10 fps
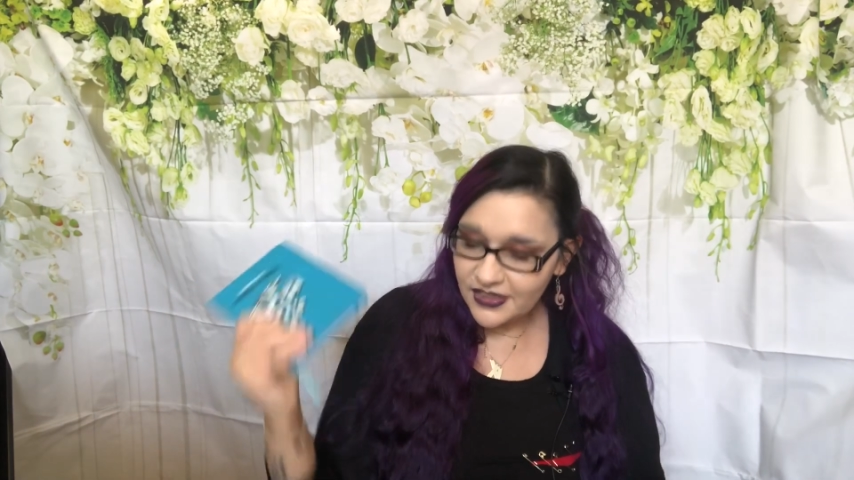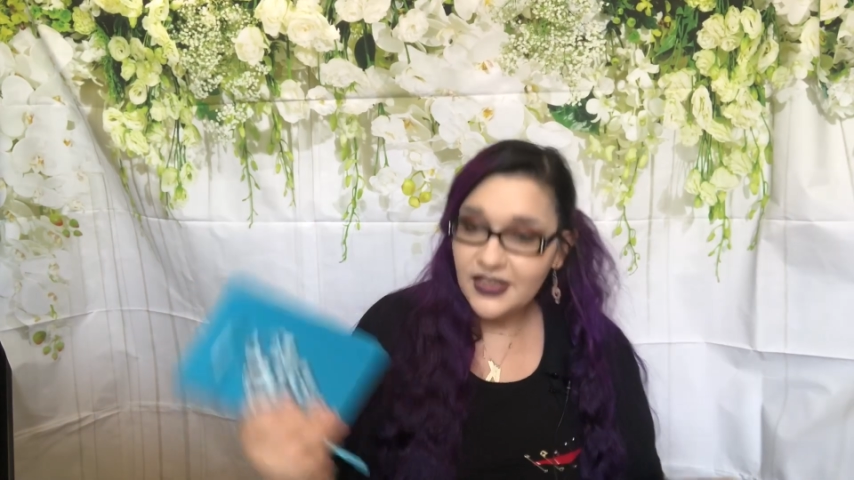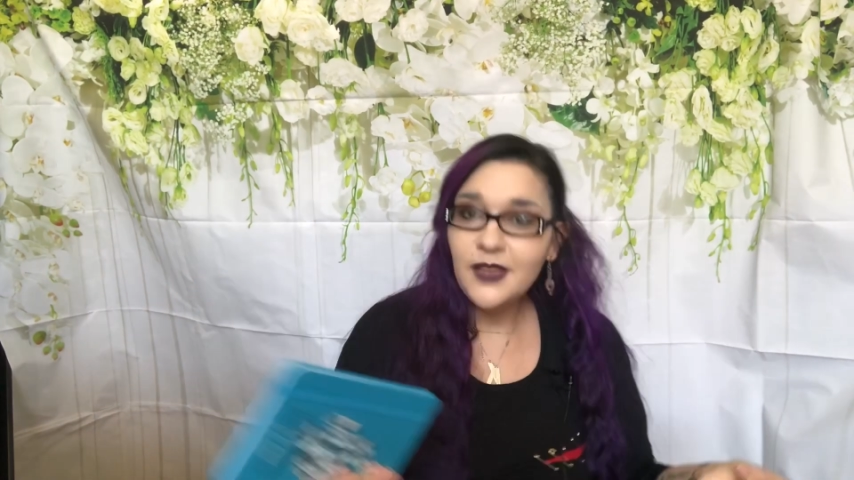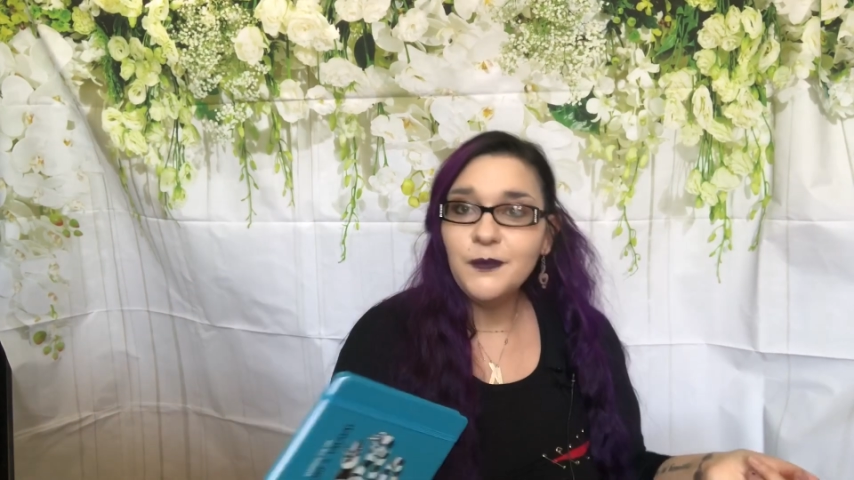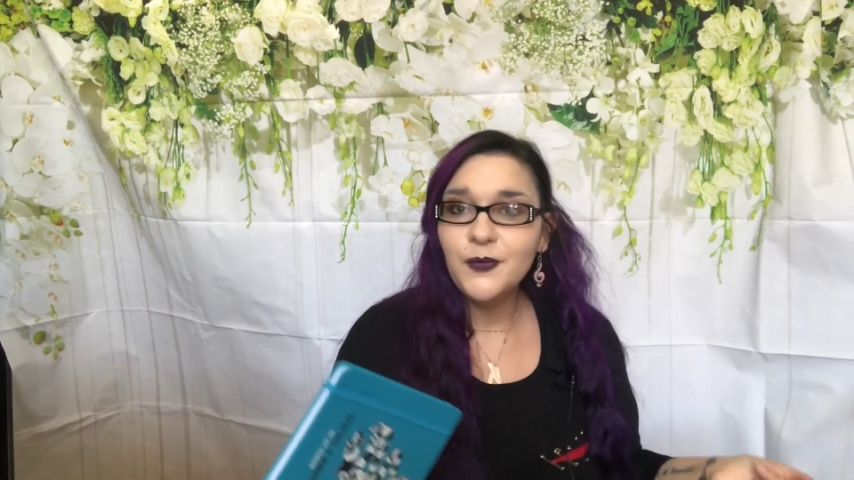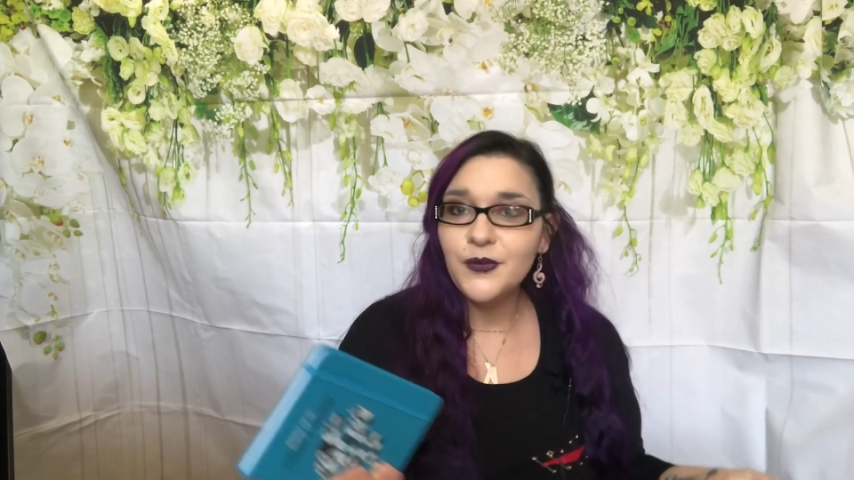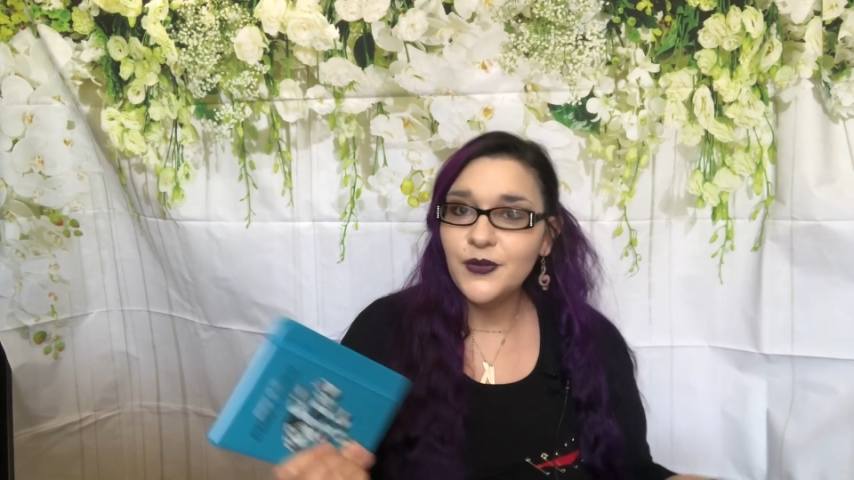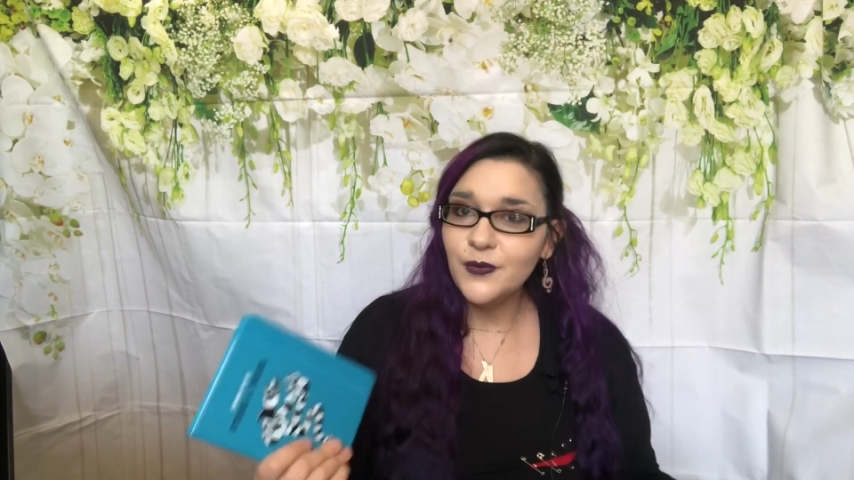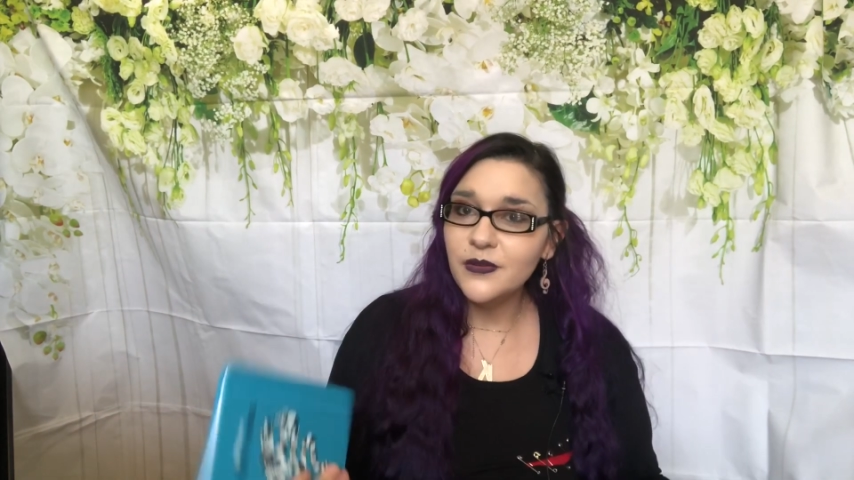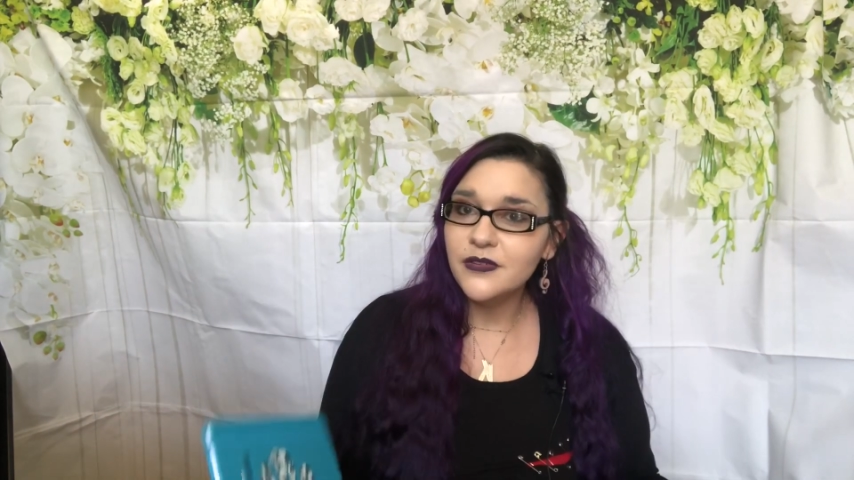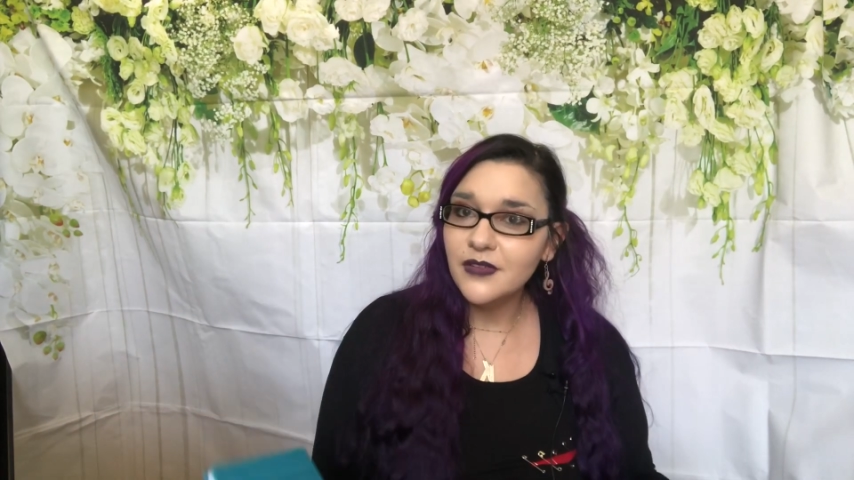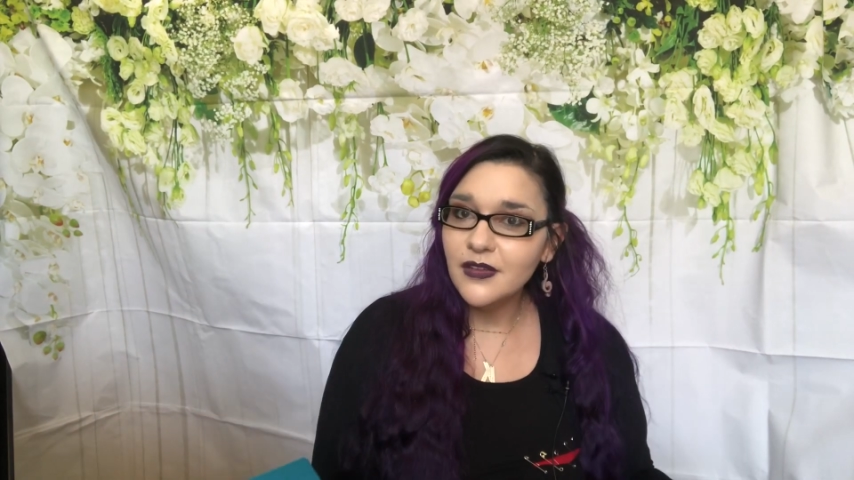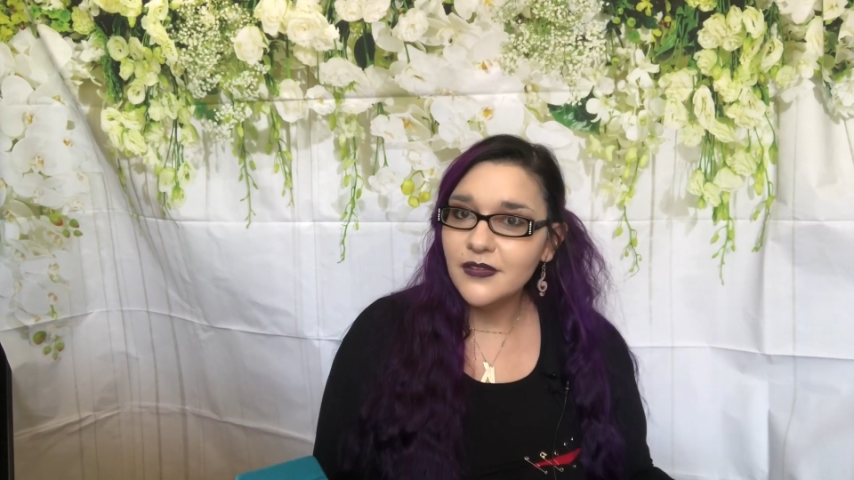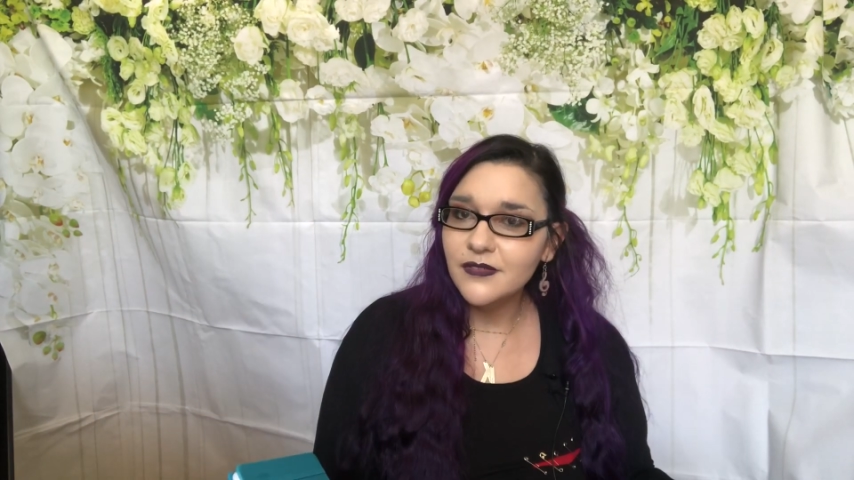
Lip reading: keep doing cool stuff.